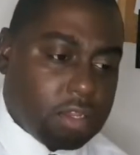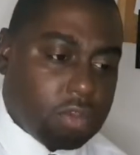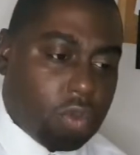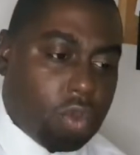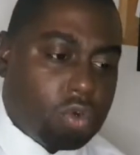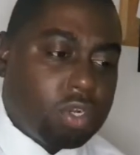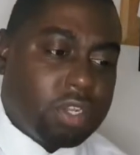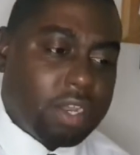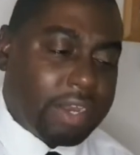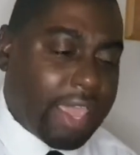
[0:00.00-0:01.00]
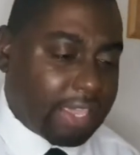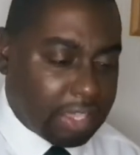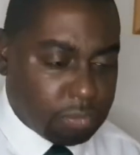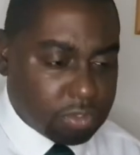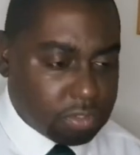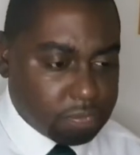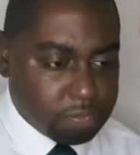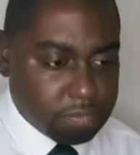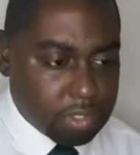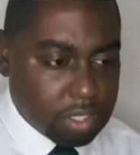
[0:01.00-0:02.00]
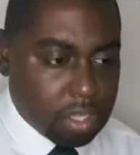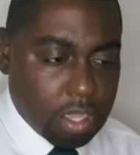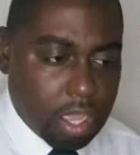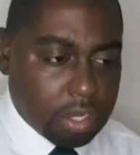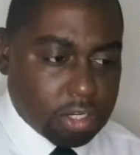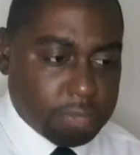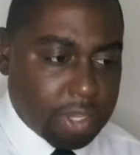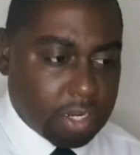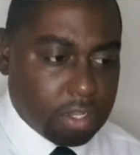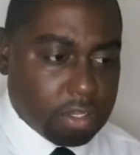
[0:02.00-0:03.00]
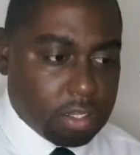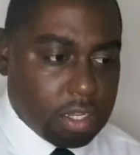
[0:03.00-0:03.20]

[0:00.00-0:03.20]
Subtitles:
or not didn't like, it was, how to explain it?